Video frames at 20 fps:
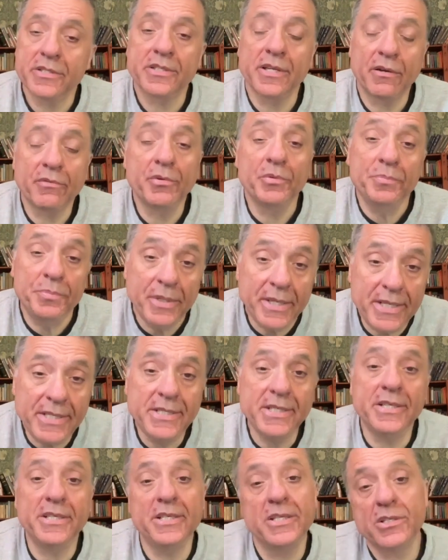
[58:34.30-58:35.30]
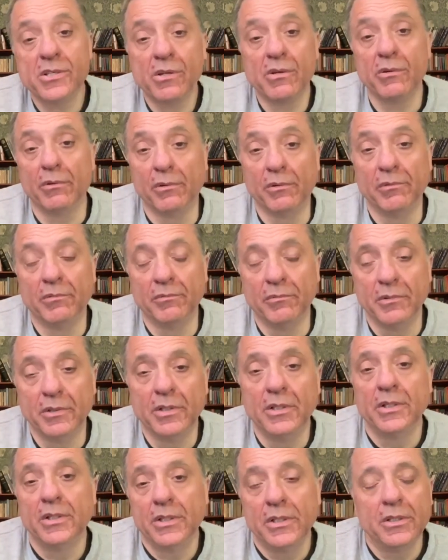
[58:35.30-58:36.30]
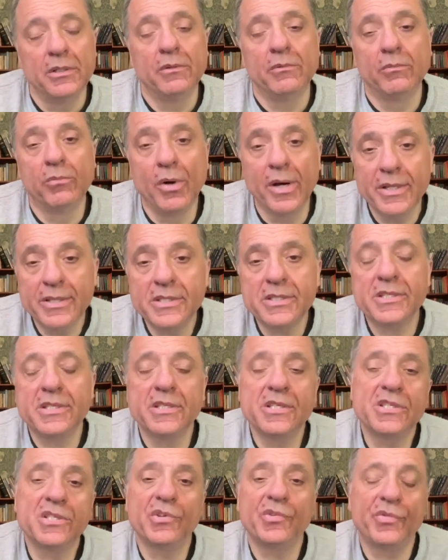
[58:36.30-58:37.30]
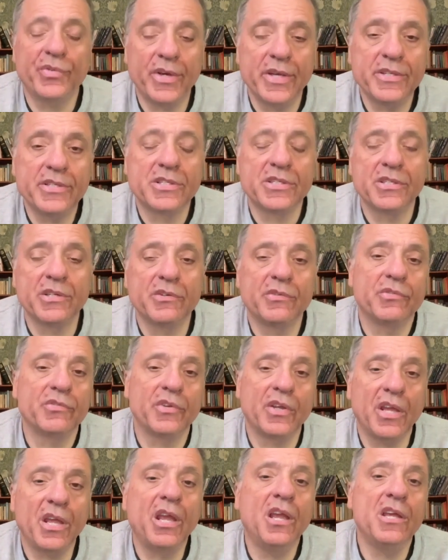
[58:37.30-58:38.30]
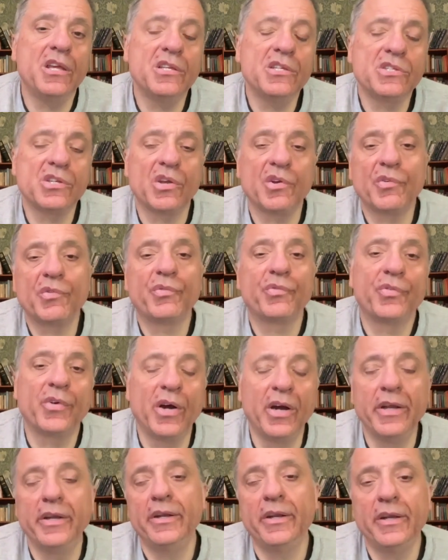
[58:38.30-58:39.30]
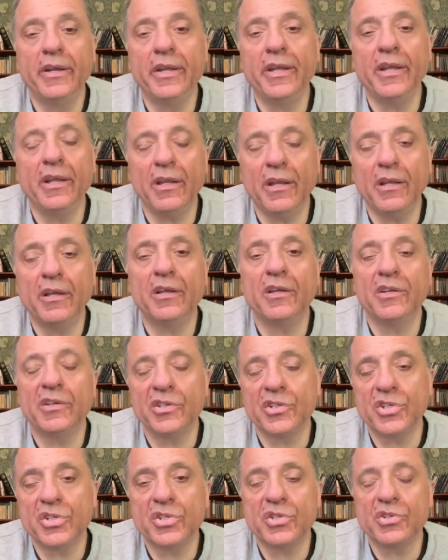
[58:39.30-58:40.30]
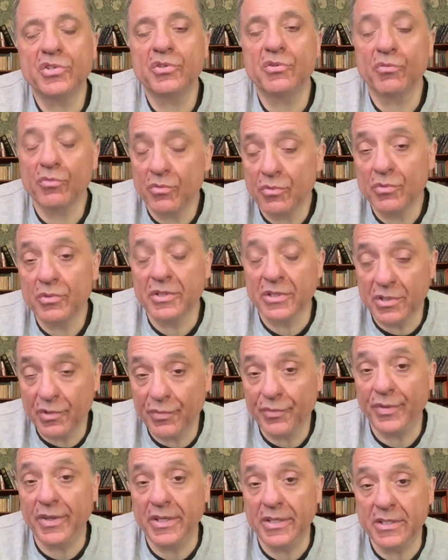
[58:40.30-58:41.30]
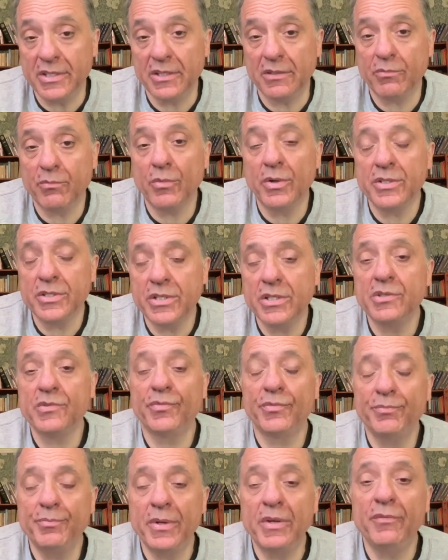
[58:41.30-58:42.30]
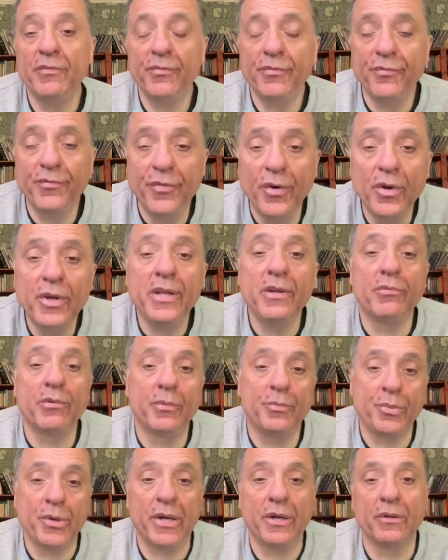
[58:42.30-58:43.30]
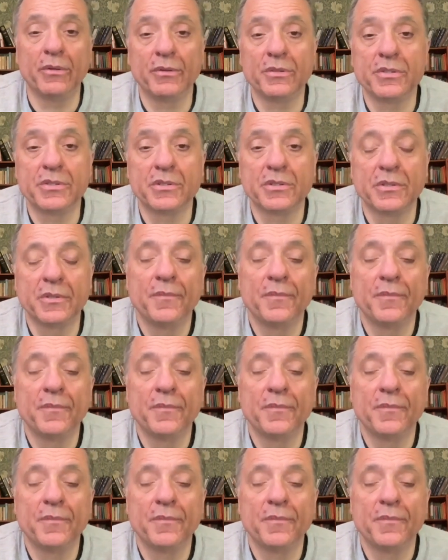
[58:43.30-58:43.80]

repeated his call. Once this offensive is finally defeated, once it's been fully repelled,